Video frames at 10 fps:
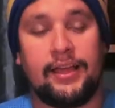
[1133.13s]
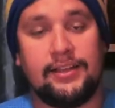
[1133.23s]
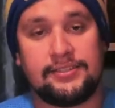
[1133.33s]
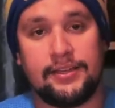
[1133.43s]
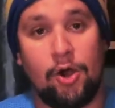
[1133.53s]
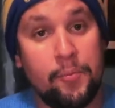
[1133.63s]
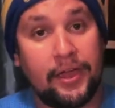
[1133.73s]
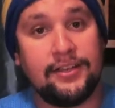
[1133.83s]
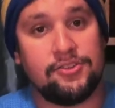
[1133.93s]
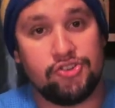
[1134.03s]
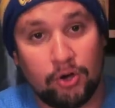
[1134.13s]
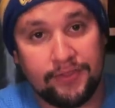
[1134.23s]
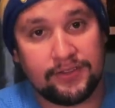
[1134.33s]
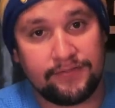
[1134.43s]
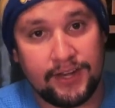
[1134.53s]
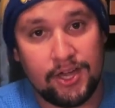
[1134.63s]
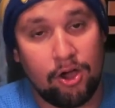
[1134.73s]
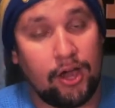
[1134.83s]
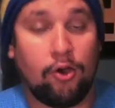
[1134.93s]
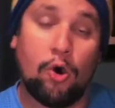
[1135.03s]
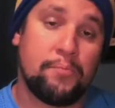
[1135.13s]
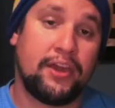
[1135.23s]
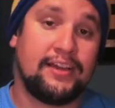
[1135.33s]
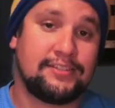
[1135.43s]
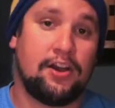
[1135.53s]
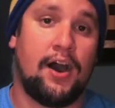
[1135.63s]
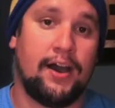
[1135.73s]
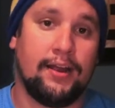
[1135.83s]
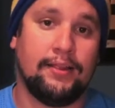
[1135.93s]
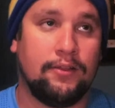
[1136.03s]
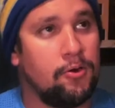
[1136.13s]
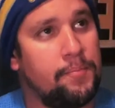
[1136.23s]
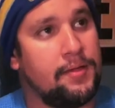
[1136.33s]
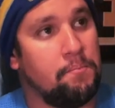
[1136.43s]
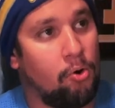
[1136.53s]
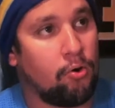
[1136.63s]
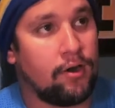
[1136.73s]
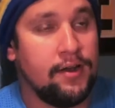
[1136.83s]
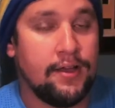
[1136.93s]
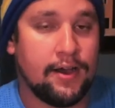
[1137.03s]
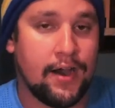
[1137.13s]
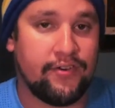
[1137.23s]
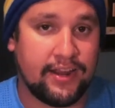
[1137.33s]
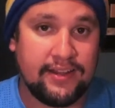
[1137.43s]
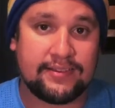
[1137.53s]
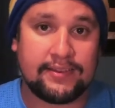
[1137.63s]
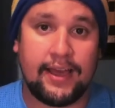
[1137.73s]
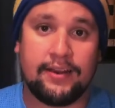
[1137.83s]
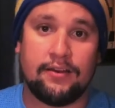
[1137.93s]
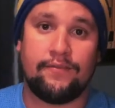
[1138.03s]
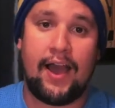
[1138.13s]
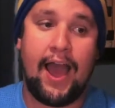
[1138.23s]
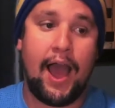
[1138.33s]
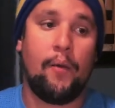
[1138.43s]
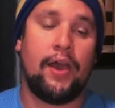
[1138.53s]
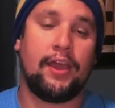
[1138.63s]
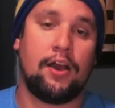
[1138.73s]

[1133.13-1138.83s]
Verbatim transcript: Like I said, I hope you guys enjoyed this video. I hope you guys got a little bit more of an insight of how I